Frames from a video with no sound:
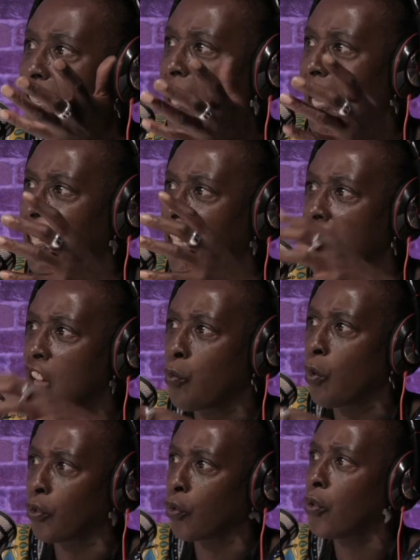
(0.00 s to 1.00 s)
And
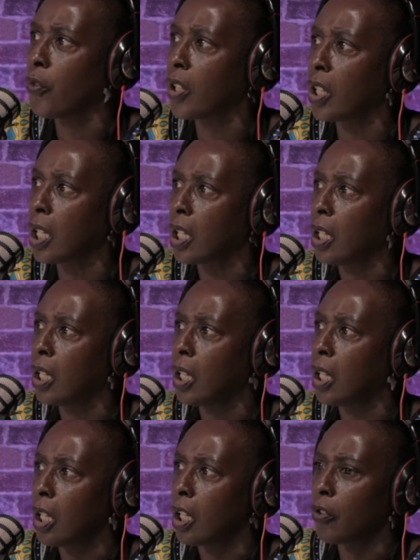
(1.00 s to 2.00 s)
everyone's under that.
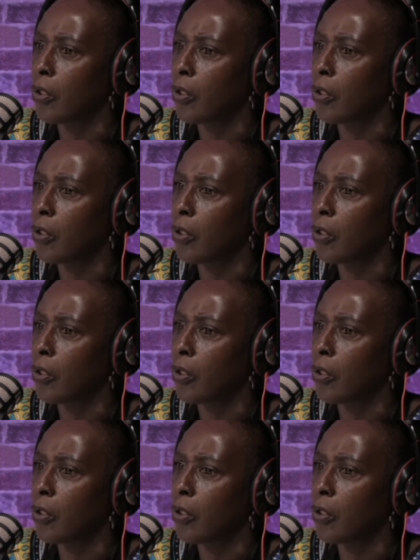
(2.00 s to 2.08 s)
And